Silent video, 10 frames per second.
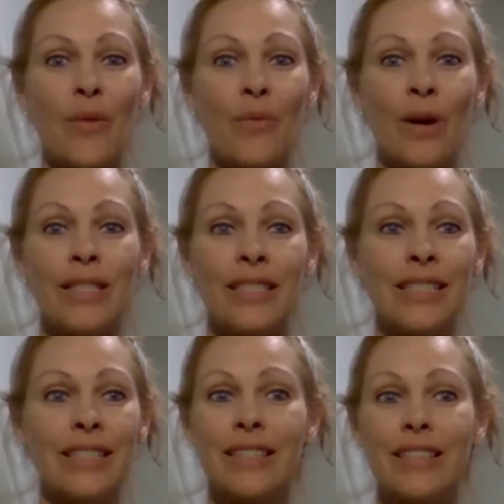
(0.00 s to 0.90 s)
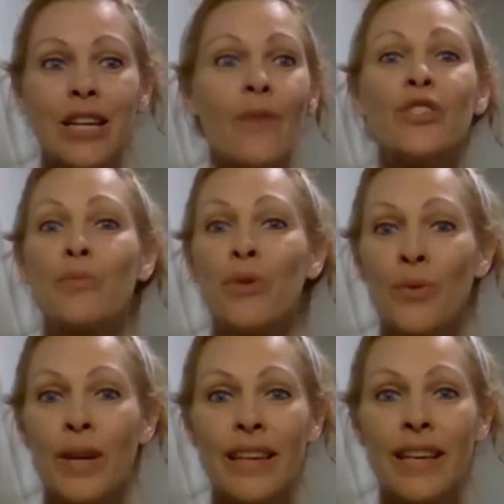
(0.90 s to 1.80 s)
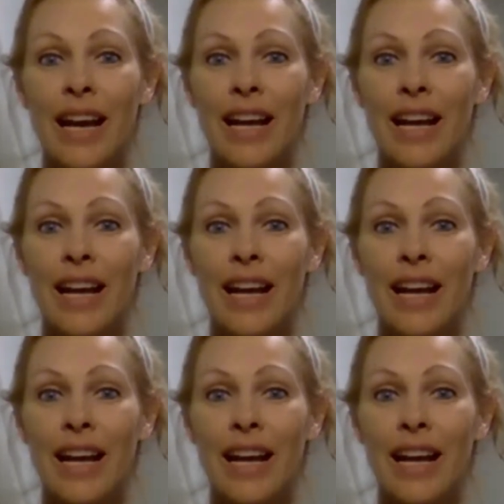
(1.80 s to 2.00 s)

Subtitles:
I wasn't comfortable with it.